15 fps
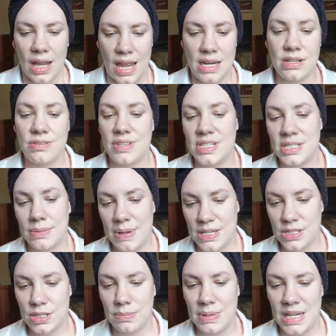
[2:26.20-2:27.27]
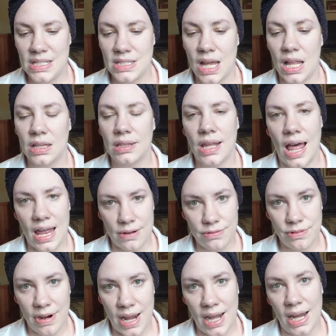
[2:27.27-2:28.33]
End of the semester means a lot of
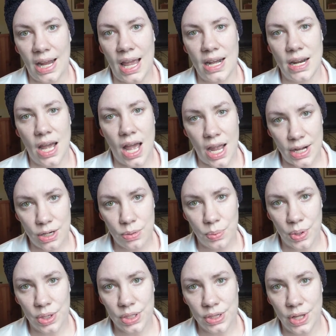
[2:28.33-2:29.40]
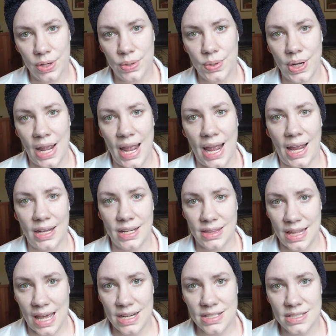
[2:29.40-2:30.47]
grading and a higher workload, and
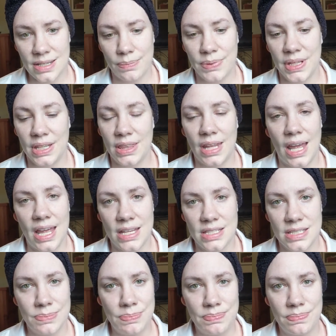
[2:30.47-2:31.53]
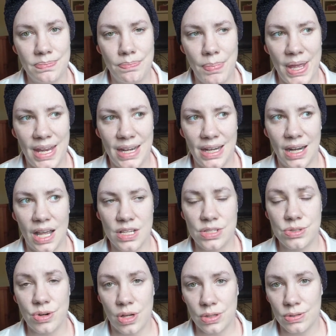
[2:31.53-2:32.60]
that is something that has been a
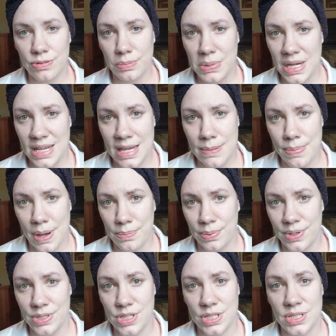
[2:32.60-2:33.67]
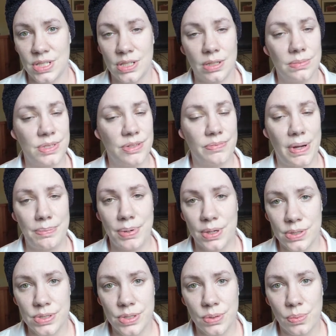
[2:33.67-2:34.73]
struggle for me to keep up with just in terms of my
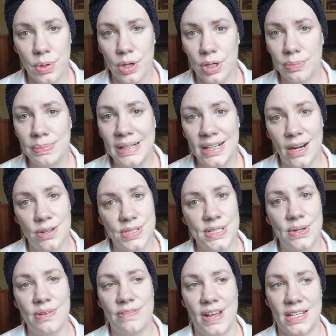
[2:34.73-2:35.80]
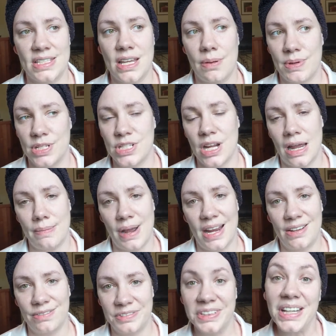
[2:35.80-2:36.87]
personal work, but it also affects how much time I
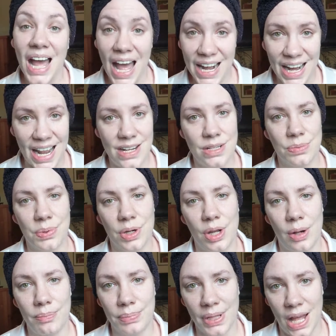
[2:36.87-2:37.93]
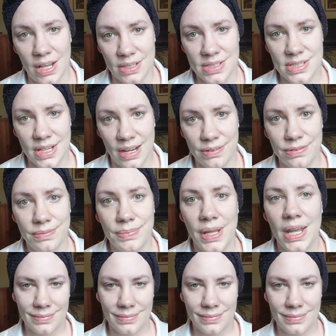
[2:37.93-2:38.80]
have not had to work on blog stuff.